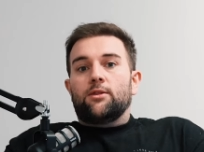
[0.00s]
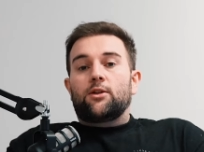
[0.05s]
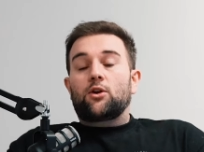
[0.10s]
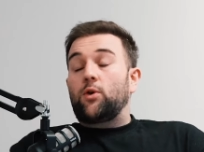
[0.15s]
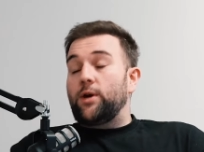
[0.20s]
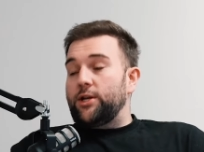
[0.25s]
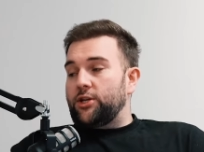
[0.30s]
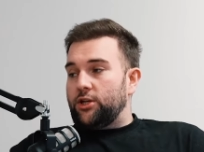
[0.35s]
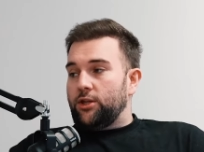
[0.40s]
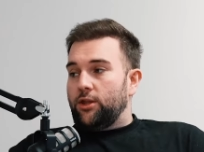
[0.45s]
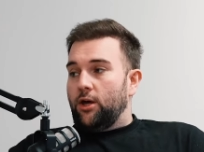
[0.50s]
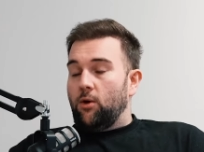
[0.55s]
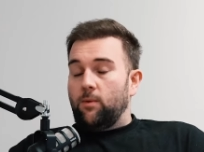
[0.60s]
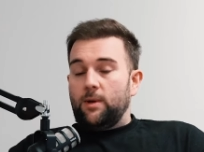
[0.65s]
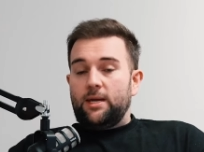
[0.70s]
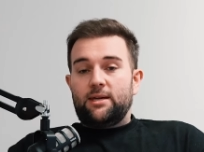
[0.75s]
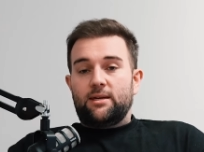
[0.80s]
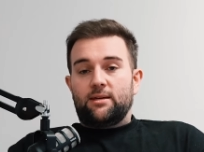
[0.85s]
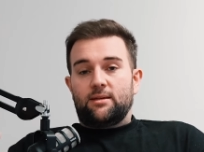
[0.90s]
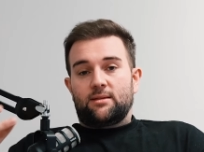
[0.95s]
The question, though,
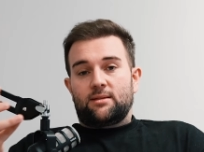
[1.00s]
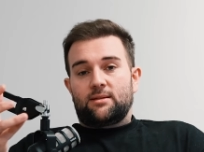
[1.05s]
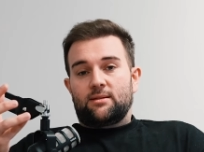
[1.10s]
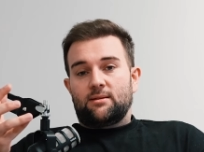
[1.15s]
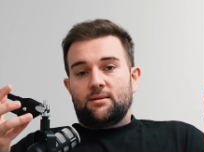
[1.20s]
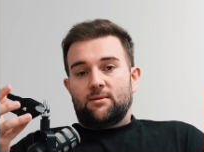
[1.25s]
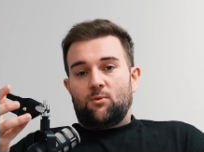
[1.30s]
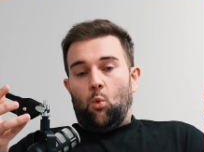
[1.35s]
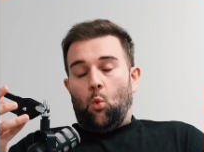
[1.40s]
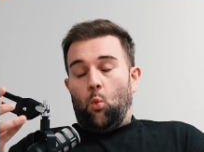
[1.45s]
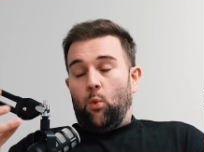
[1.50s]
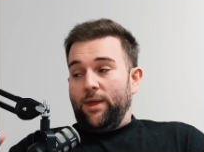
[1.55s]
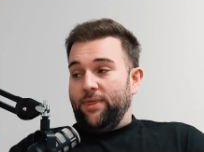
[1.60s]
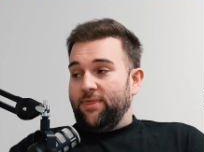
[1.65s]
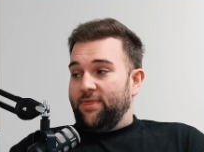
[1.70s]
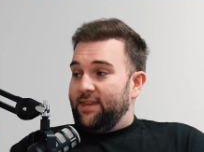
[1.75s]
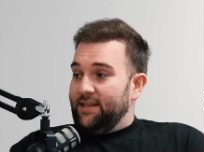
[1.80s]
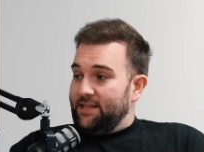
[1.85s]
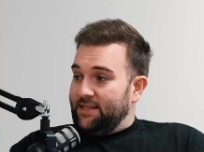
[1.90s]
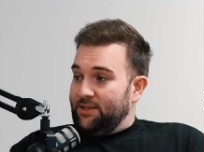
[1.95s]
is,
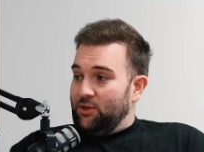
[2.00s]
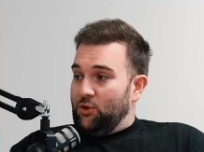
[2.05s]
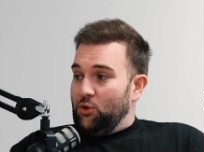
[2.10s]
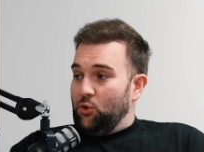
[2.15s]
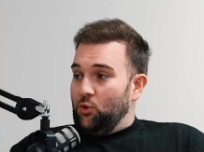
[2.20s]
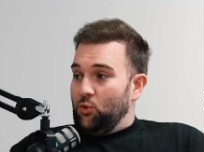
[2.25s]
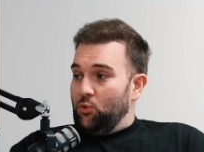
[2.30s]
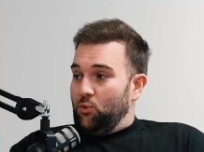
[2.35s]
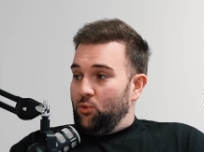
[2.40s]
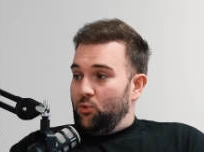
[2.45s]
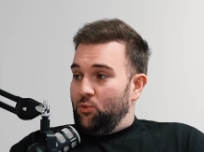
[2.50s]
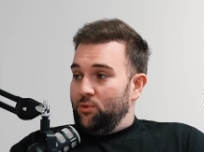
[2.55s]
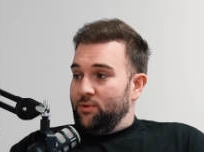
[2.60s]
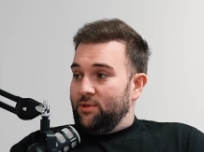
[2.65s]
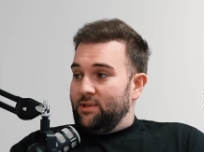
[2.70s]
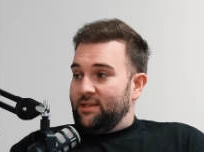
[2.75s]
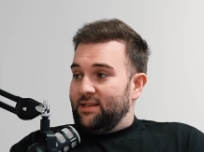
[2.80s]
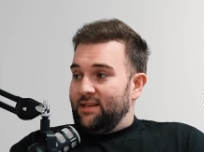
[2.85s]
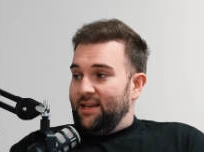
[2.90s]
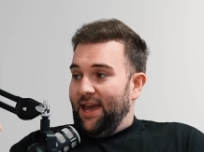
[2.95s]
with this
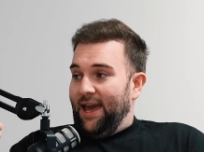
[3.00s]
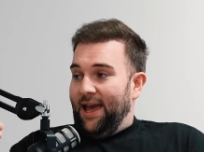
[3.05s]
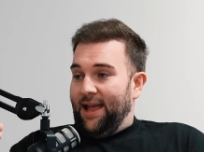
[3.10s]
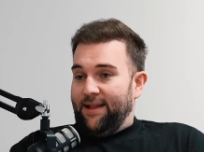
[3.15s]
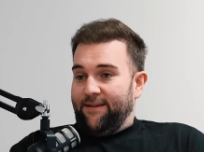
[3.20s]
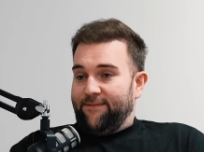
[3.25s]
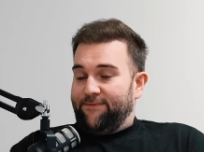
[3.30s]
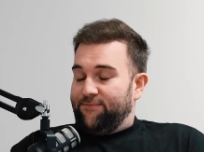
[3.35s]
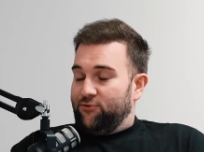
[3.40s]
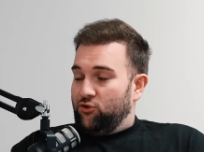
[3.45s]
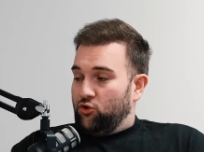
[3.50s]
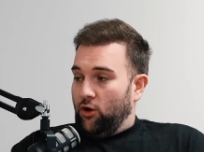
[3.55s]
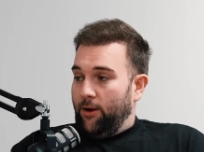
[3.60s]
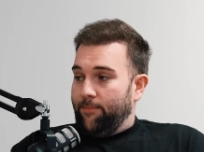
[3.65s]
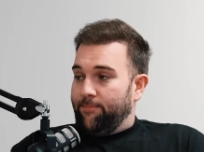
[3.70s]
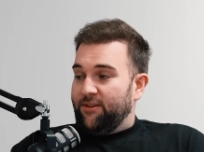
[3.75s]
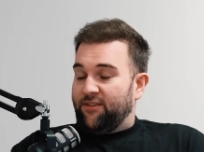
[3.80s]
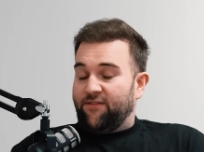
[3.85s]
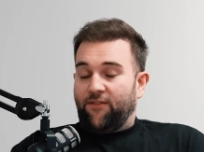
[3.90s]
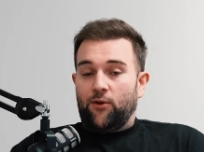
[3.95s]
news, and if
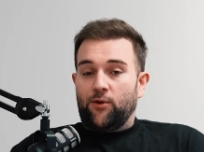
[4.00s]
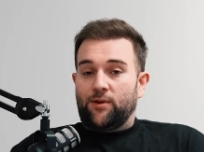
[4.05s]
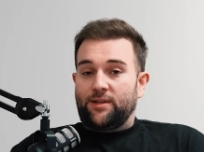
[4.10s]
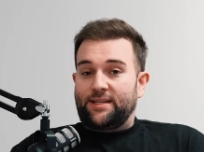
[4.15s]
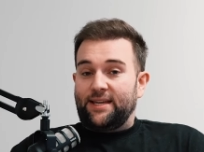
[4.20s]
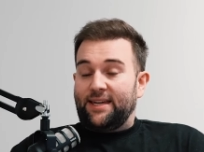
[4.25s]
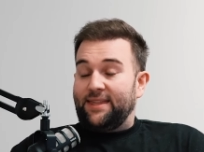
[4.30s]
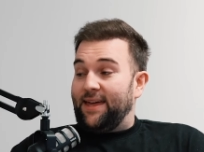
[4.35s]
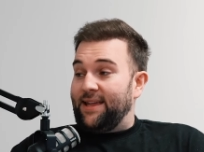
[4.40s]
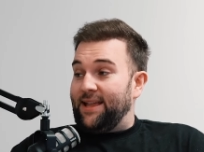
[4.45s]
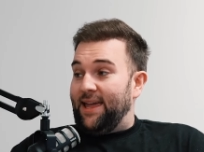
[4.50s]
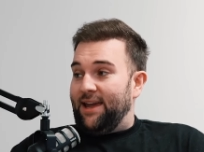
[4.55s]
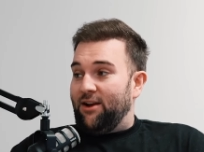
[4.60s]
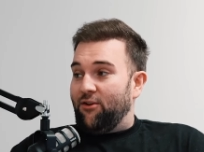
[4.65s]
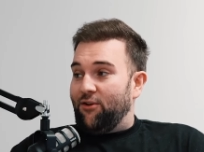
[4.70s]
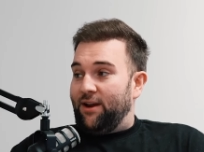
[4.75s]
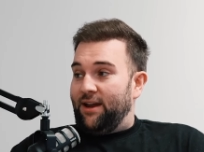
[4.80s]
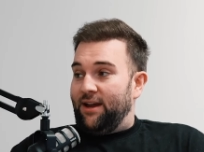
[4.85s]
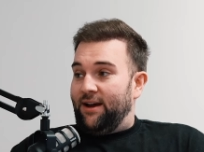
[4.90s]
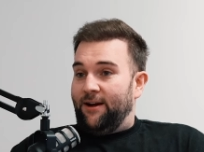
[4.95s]
Trump is focusing in that
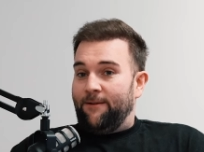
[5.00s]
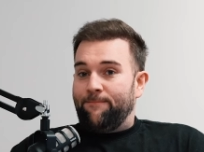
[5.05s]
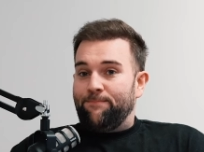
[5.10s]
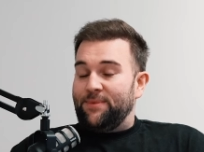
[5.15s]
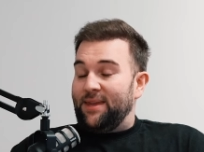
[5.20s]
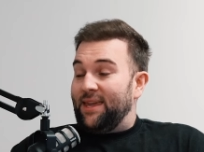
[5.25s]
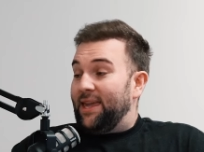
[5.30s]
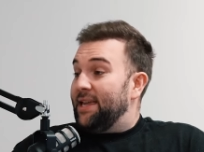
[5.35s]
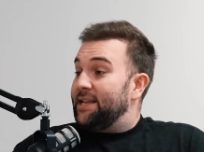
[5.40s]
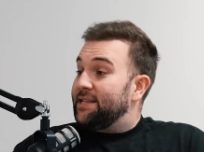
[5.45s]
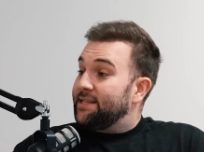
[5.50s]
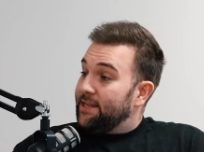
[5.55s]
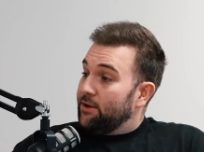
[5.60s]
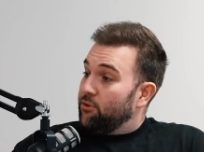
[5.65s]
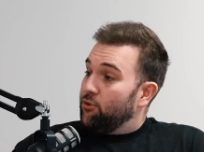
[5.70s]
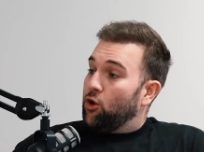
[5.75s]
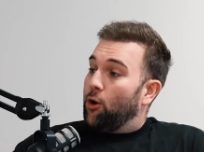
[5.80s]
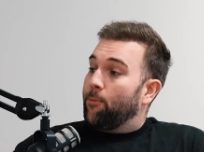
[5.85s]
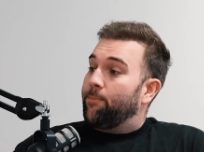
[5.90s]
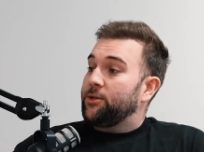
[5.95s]
area, is
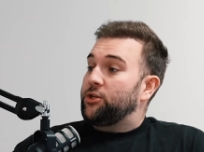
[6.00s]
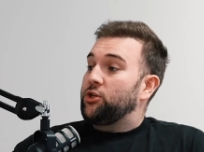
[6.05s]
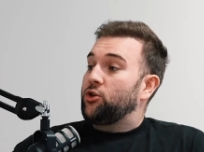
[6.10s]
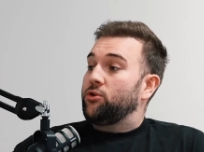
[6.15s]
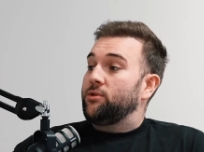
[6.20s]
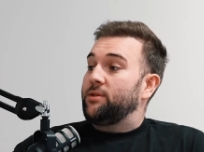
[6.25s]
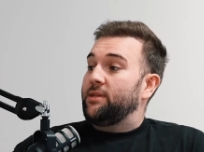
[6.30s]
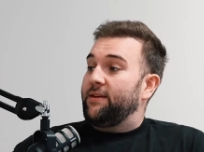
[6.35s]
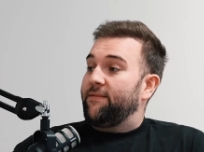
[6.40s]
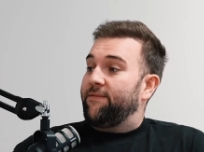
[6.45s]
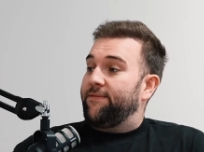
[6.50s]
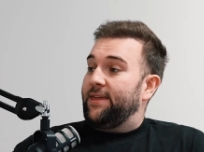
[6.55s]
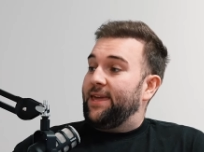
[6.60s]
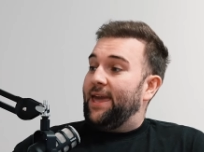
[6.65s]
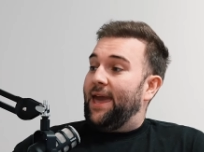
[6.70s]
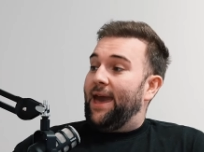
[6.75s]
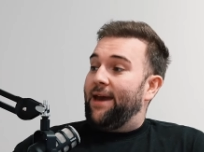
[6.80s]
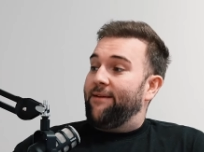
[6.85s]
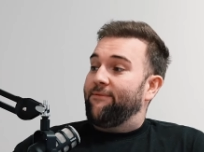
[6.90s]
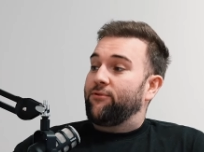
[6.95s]
there an opportunity for
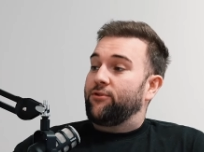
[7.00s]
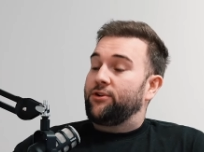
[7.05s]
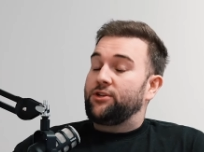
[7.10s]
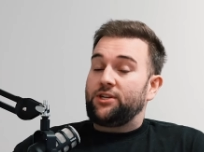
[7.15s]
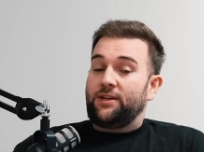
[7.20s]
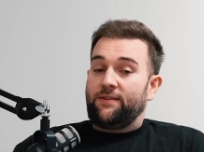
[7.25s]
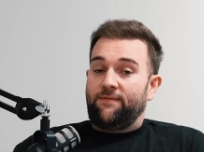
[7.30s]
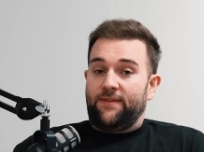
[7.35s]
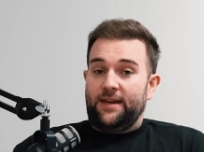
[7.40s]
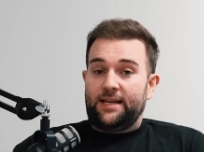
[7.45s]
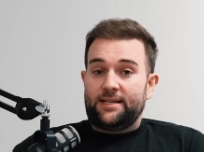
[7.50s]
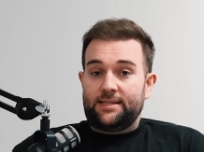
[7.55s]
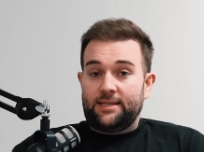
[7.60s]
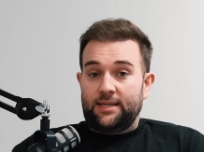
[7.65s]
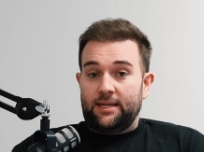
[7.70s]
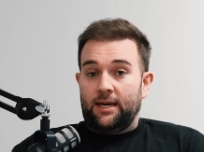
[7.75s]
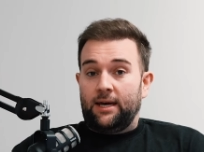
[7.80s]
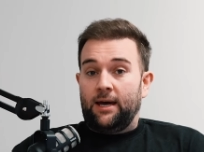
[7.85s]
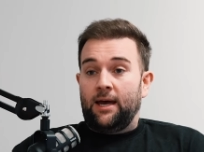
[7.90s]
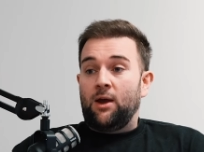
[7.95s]
the average
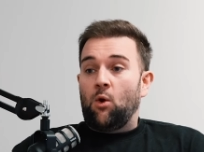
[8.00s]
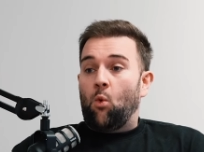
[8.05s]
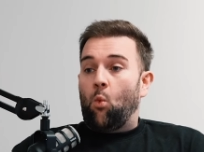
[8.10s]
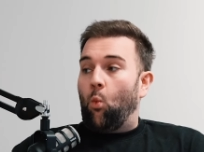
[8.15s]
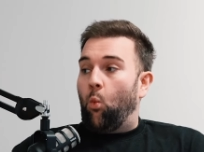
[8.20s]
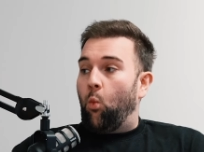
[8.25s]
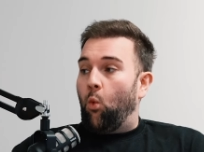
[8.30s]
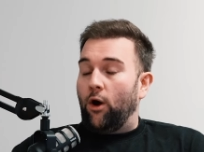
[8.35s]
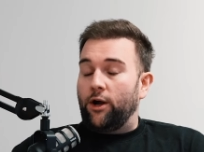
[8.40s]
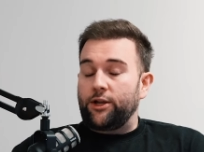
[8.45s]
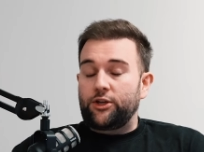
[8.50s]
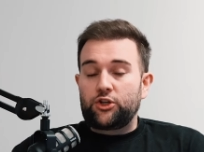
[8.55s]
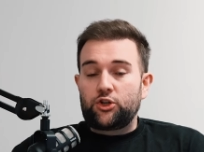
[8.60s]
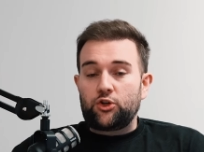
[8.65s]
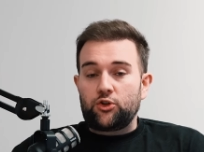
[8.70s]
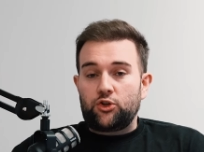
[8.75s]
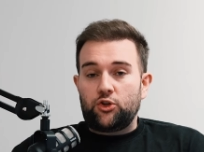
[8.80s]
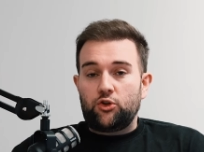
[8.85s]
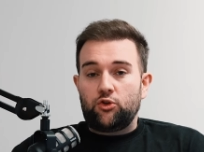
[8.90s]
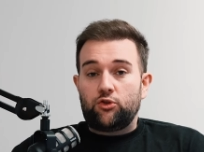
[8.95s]
investor? What
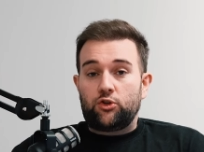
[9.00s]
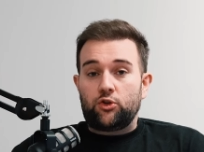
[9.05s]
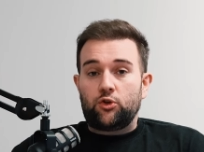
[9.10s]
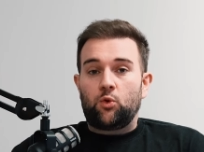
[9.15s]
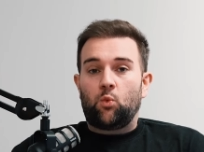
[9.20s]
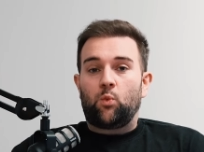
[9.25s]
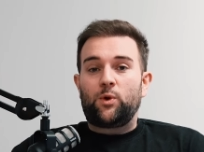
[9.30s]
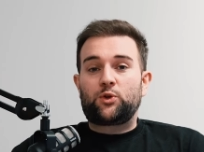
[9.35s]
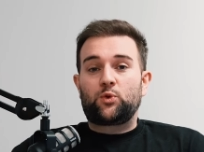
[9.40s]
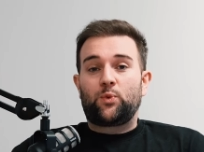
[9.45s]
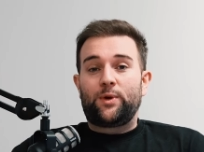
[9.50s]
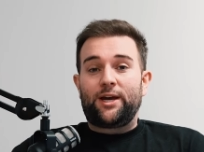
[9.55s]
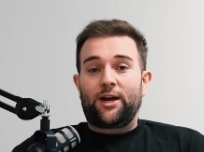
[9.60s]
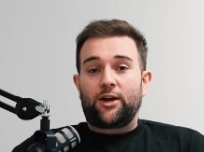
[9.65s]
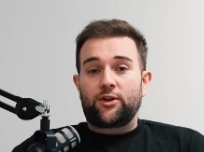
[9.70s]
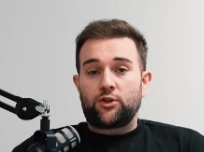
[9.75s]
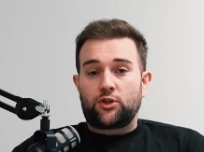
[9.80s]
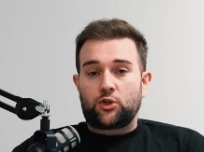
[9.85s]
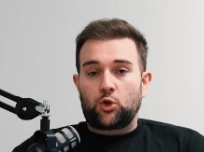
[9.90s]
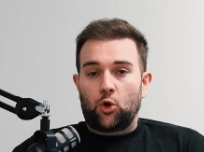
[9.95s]
should you do? Which we are
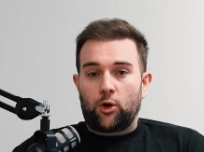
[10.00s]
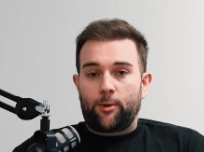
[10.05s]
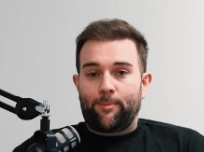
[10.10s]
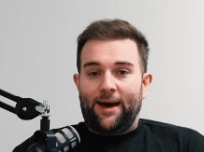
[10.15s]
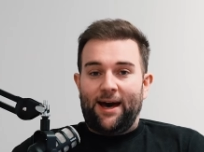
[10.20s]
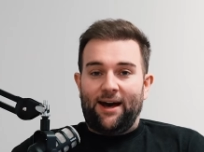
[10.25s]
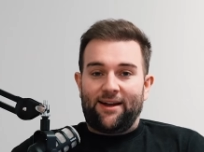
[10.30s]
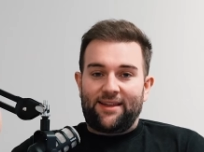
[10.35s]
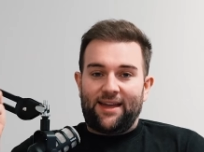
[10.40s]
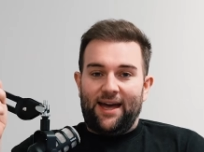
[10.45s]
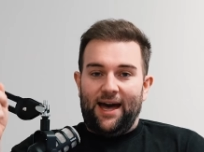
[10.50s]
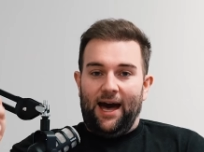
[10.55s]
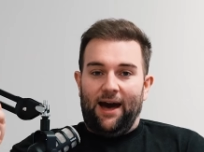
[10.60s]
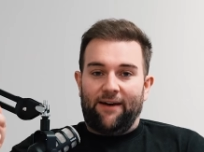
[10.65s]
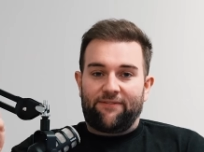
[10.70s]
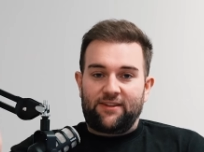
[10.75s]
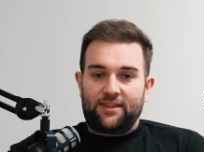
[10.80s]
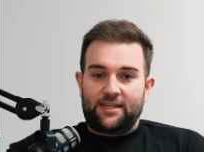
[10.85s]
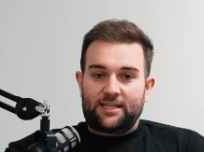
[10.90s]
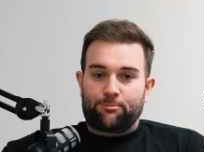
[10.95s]
going to talk about
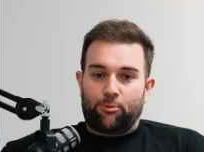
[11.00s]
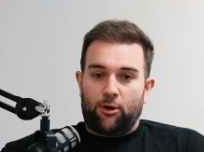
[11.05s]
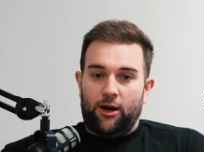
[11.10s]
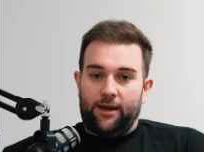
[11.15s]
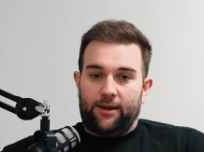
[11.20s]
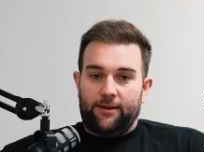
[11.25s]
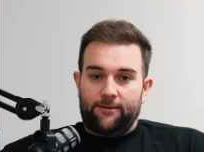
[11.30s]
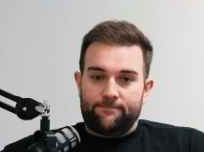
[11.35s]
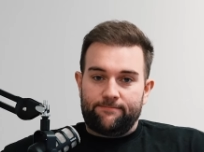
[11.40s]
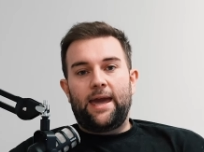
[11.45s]
after this break.